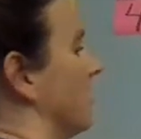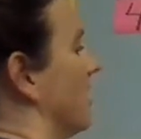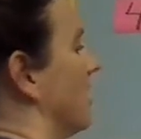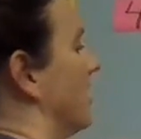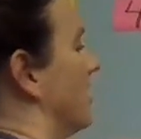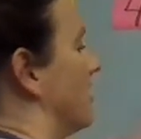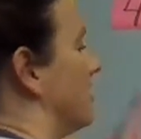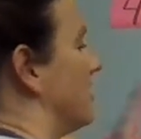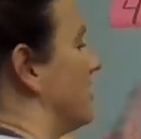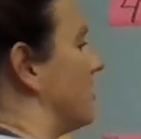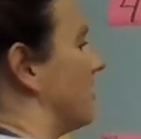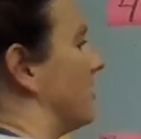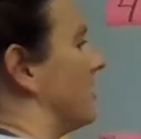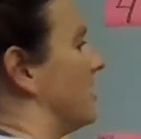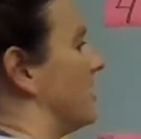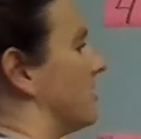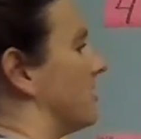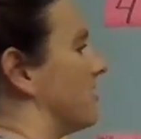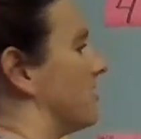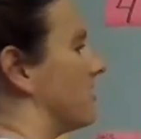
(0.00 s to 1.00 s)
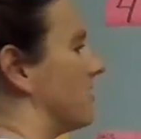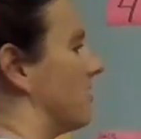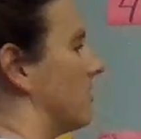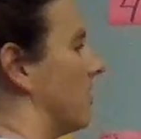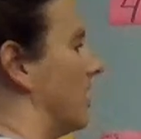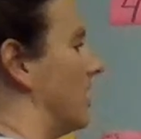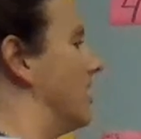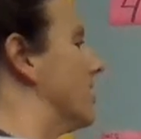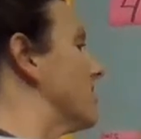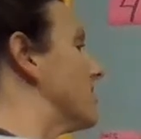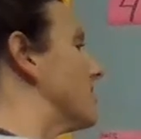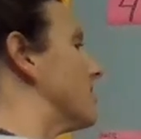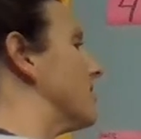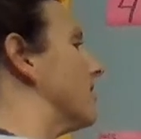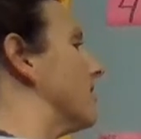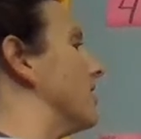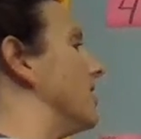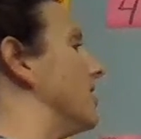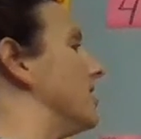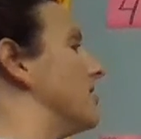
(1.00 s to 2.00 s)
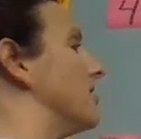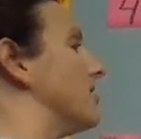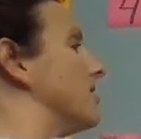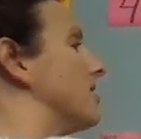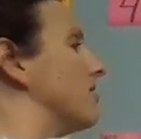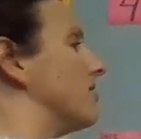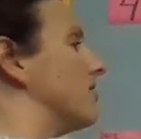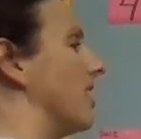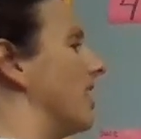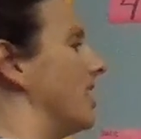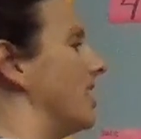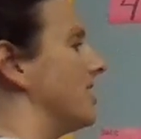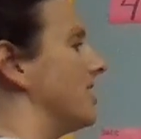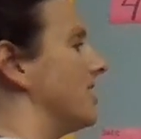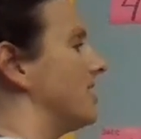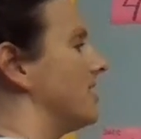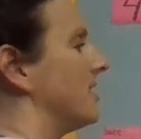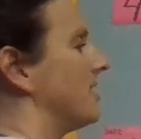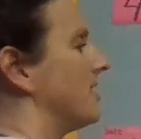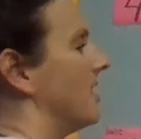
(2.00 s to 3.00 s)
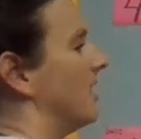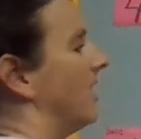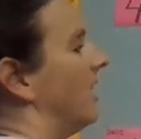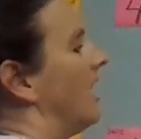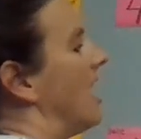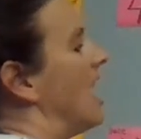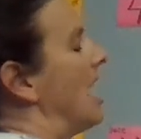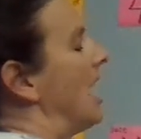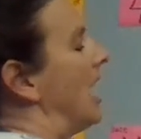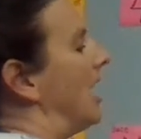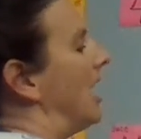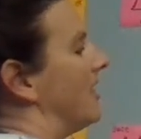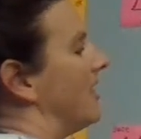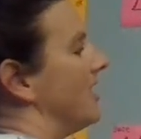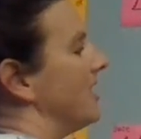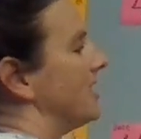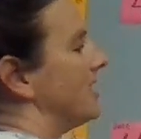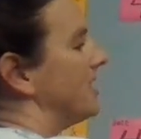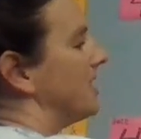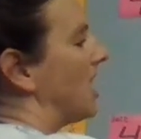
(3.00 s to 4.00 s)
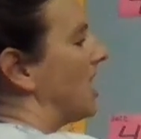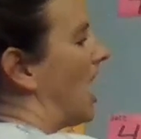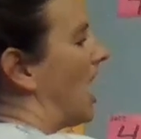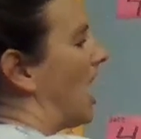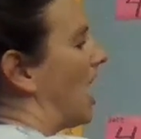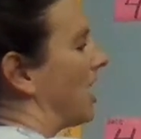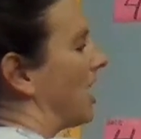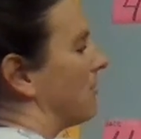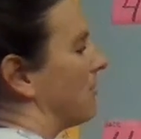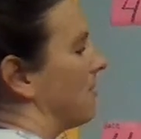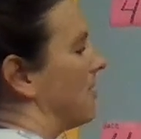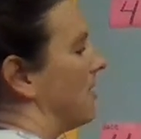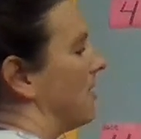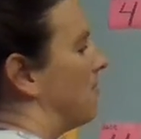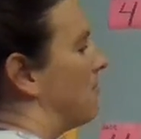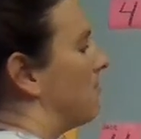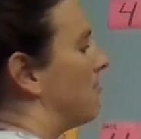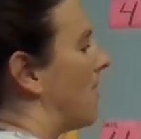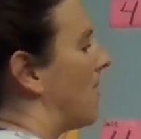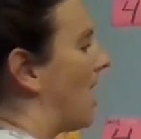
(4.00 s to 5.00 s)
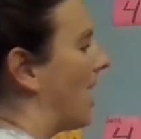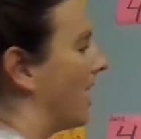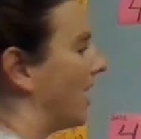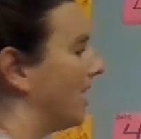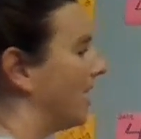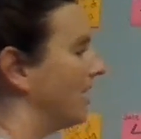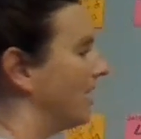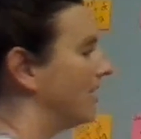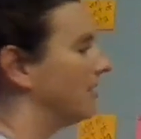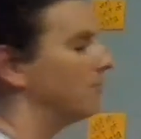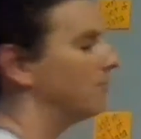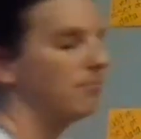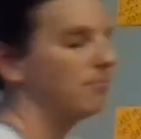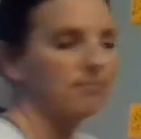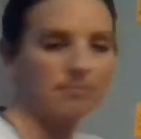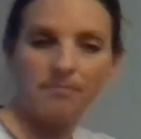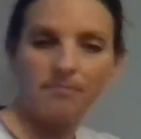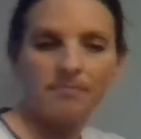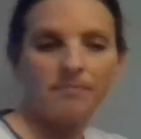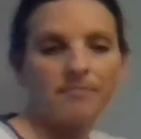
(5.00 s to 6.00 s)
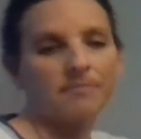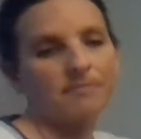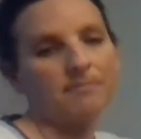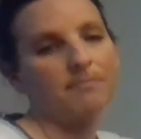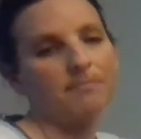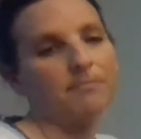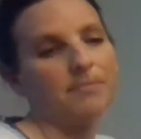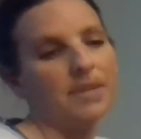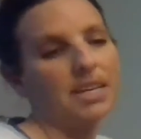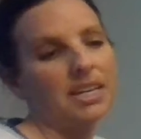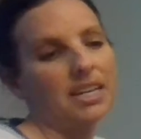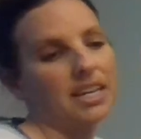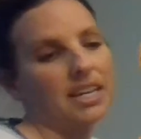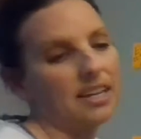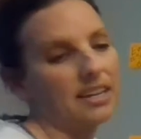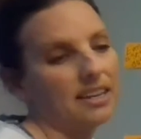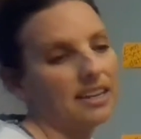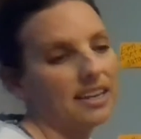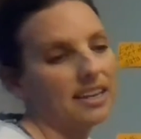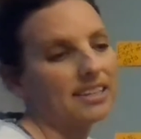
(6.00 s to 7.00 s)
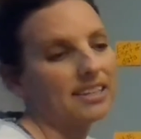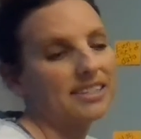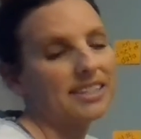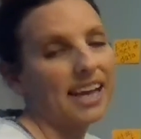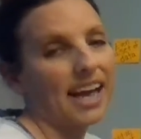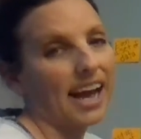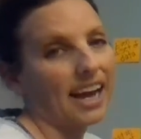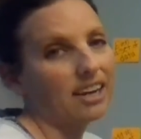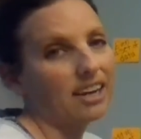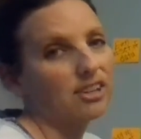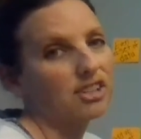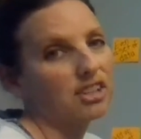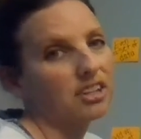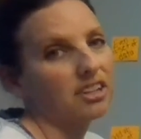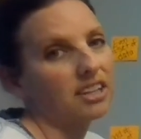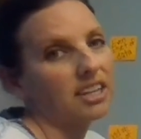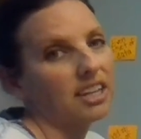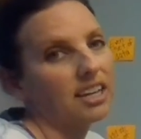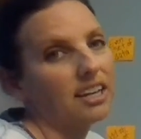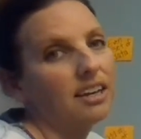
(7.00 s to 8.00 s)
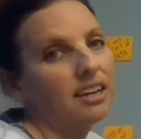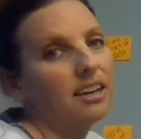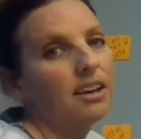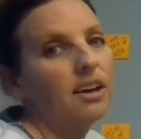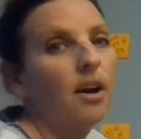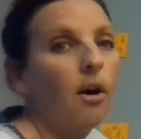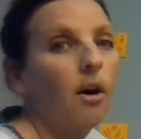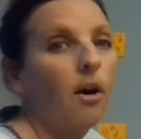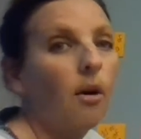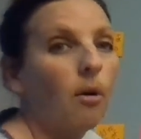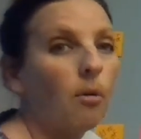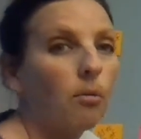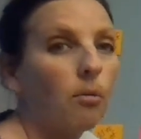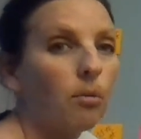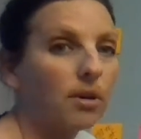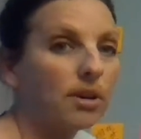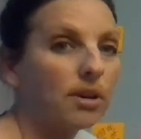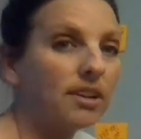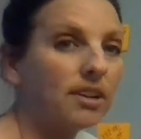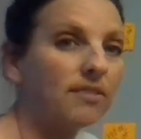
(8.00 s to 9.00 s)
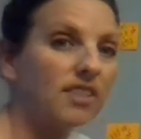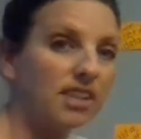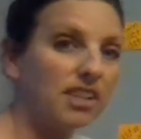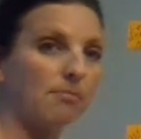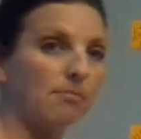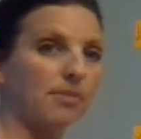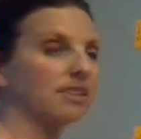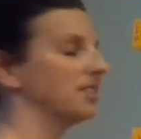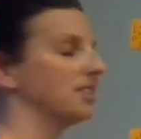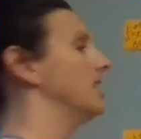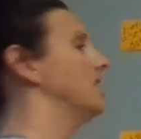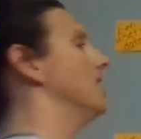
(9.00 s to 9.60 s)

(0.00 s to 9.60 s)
greatest, least, greatest, least, greatest. And this time my median is actually one of the numbers